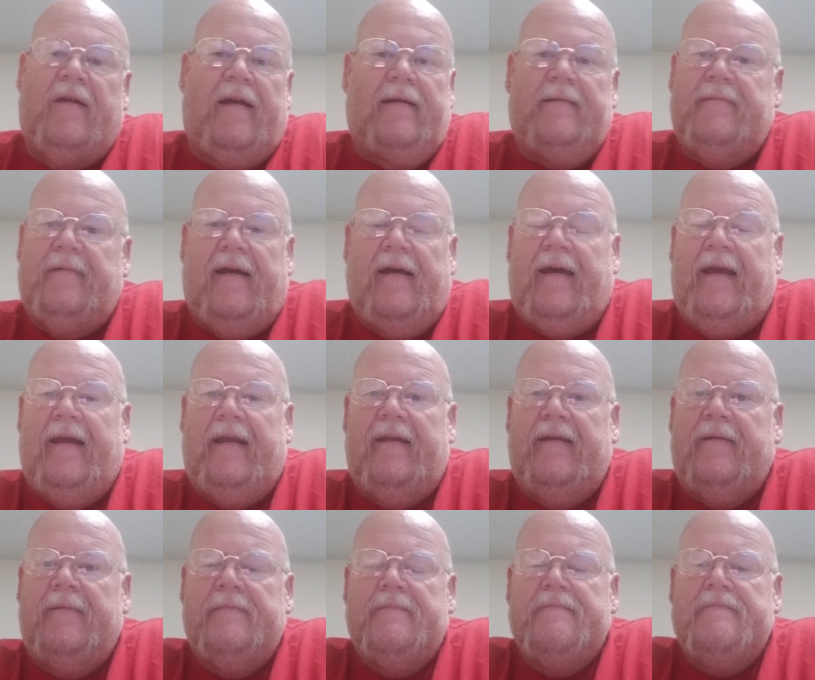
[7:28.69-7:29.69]
I hate
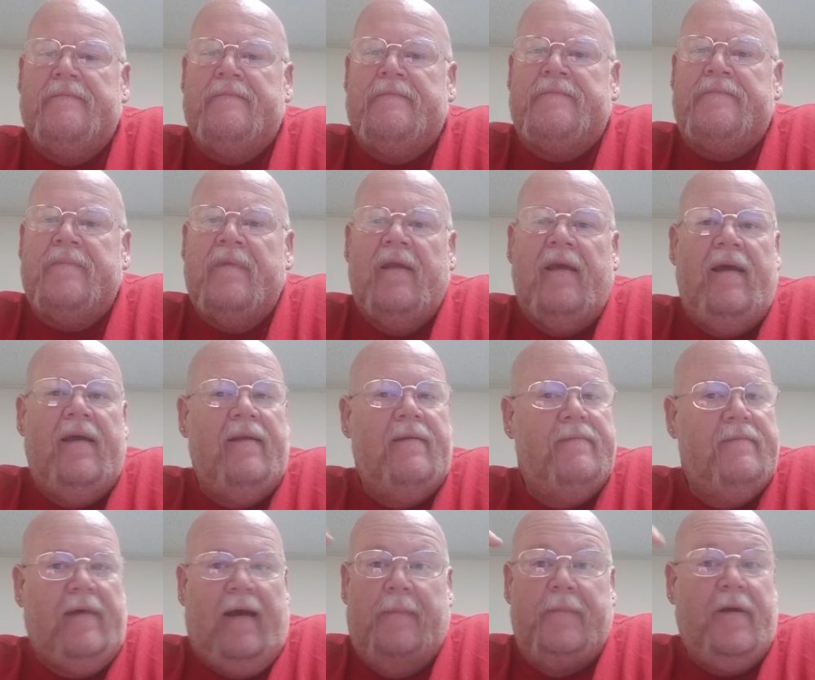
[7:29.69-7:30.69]
it.
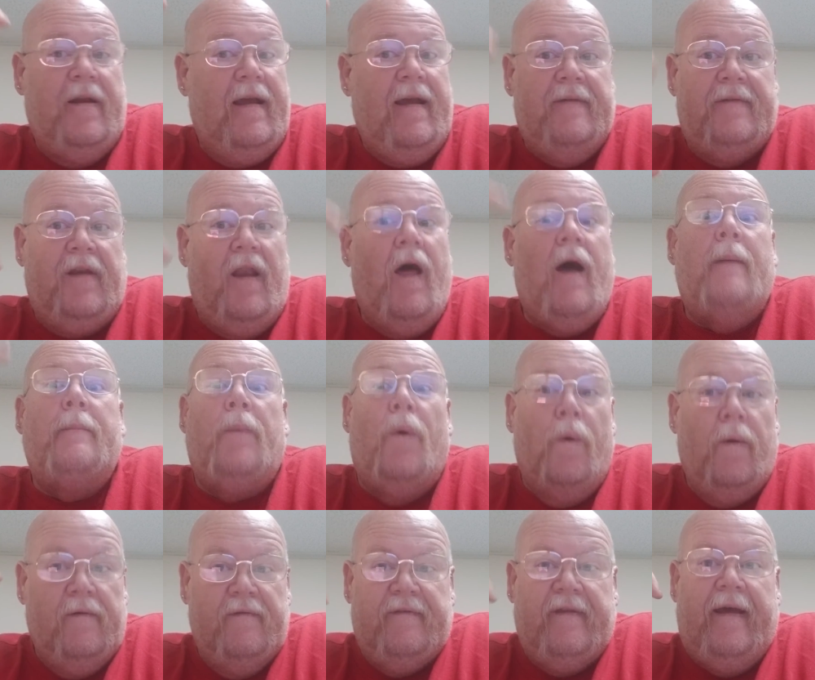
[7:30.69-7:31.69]
And I'm going to have a lot
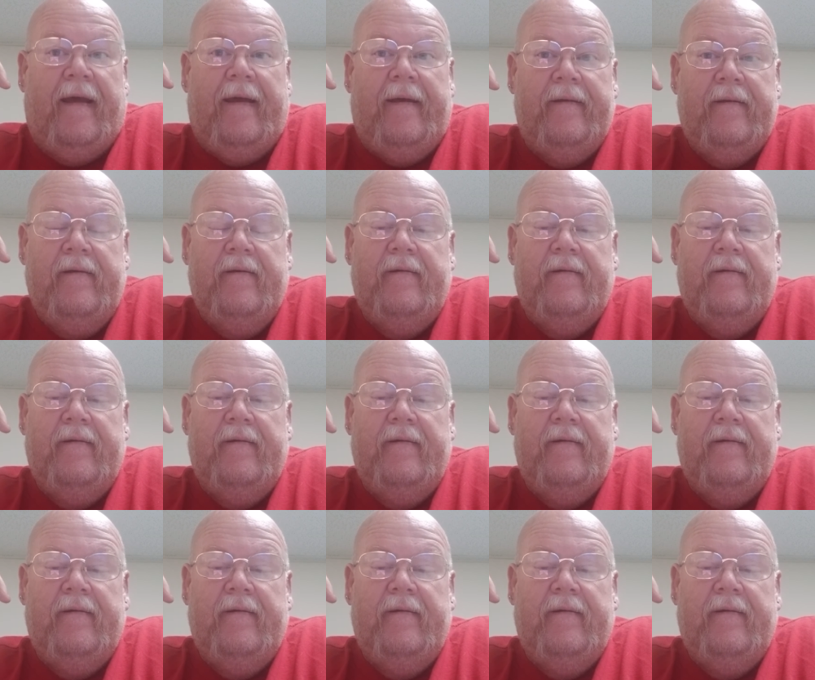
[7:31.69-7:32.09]
more of that.